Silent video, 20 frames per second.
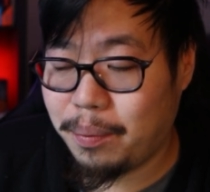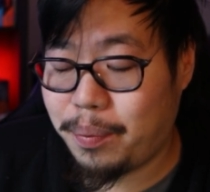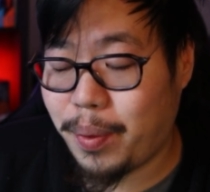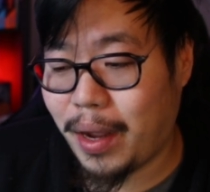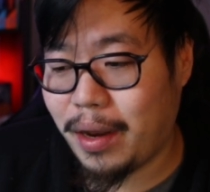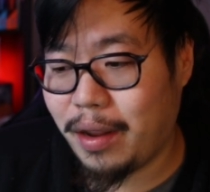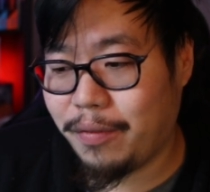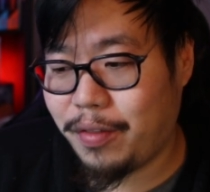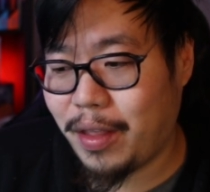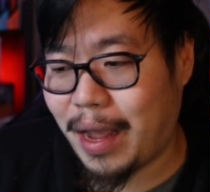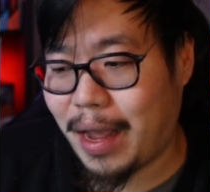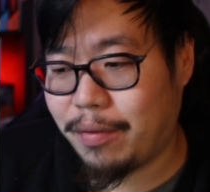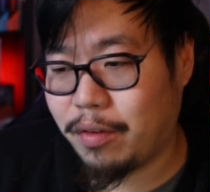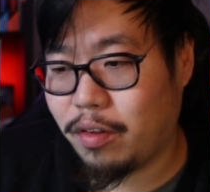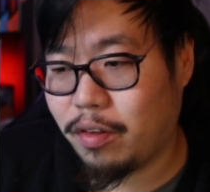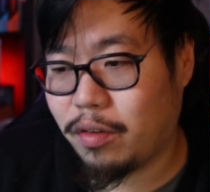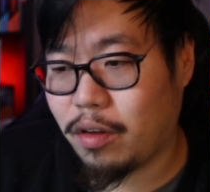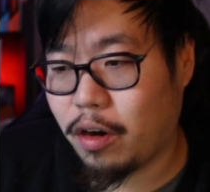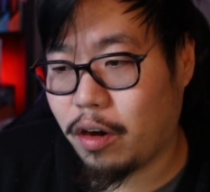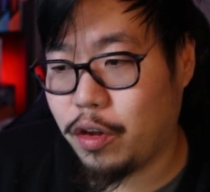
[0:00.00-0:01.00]
But if they have
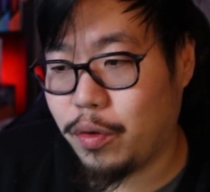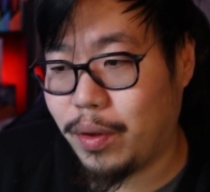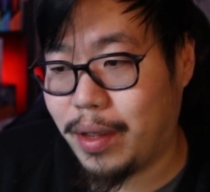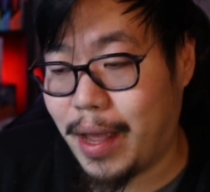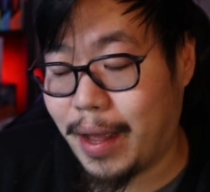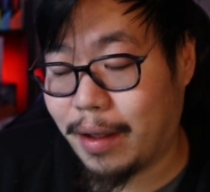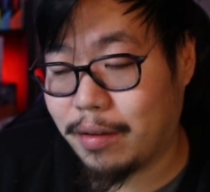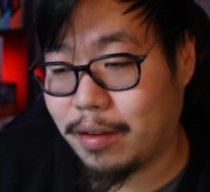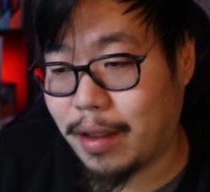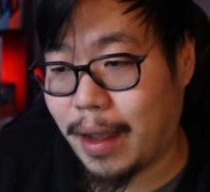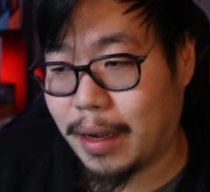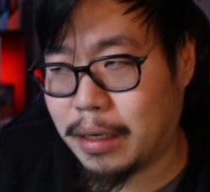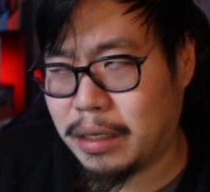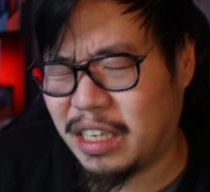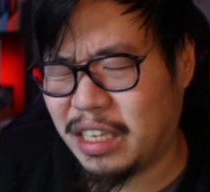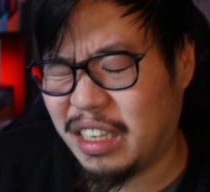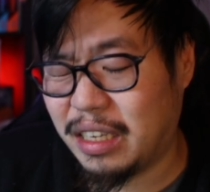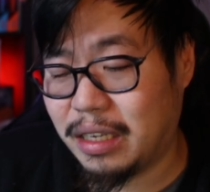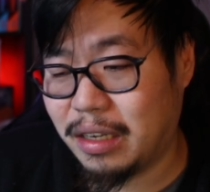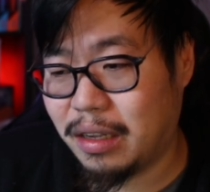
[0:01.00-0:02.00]
the Staryu EX, I
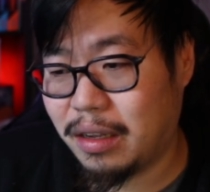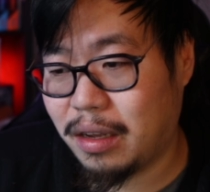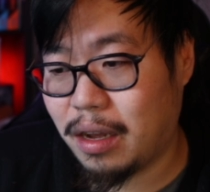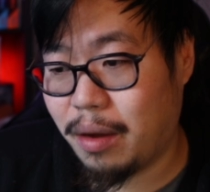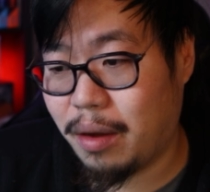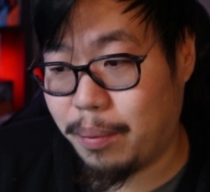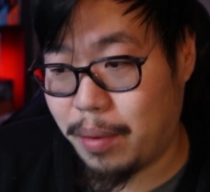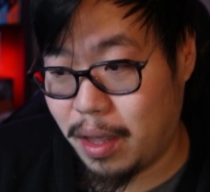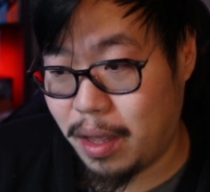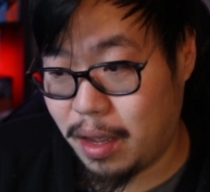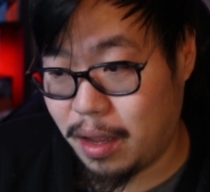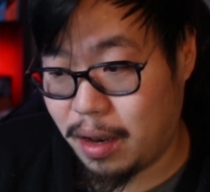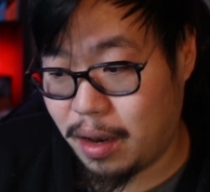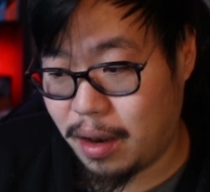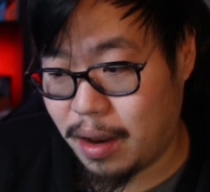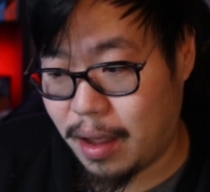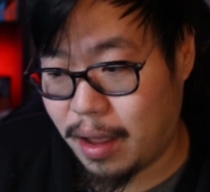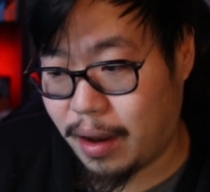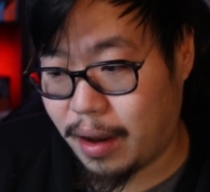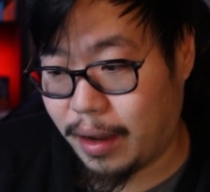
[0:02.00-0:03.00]
actually come
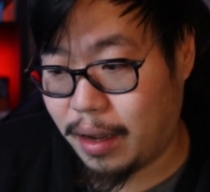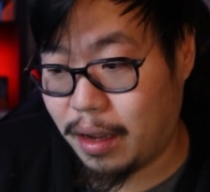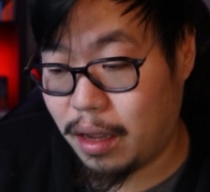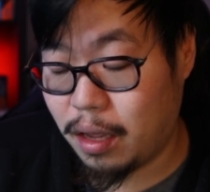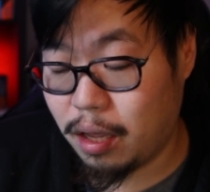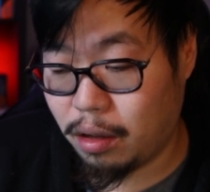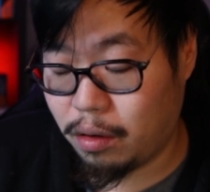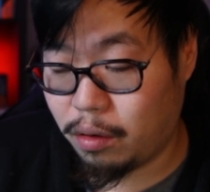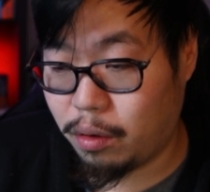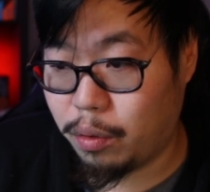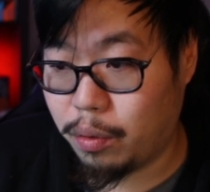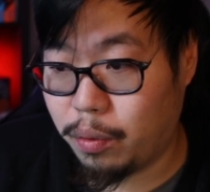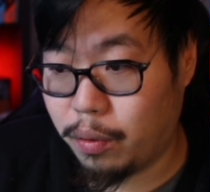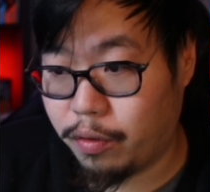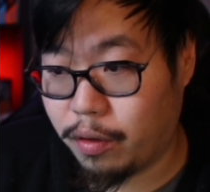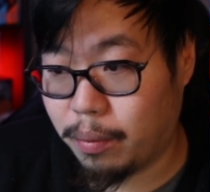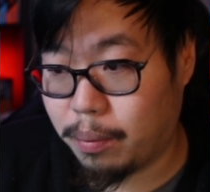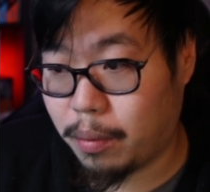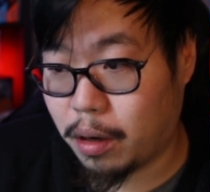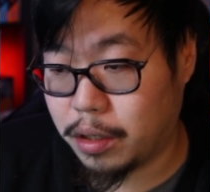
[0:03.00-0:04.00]
in and I kill
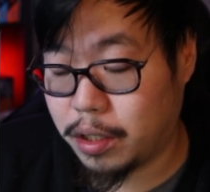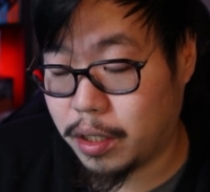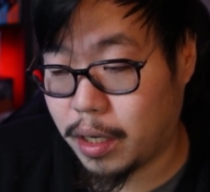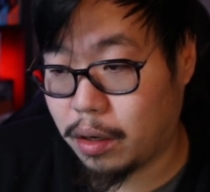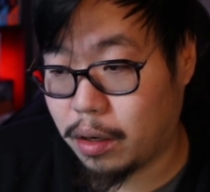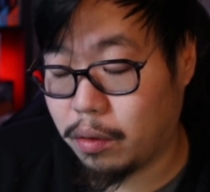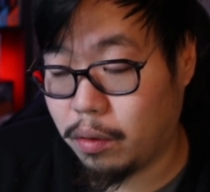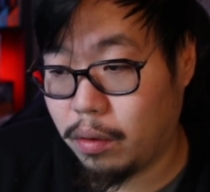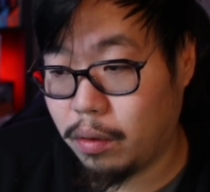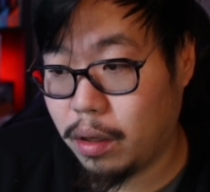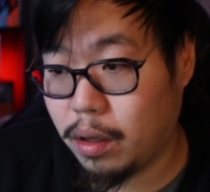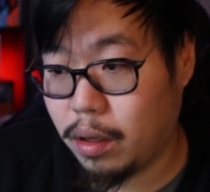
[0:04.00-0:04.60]
with the Marshadow.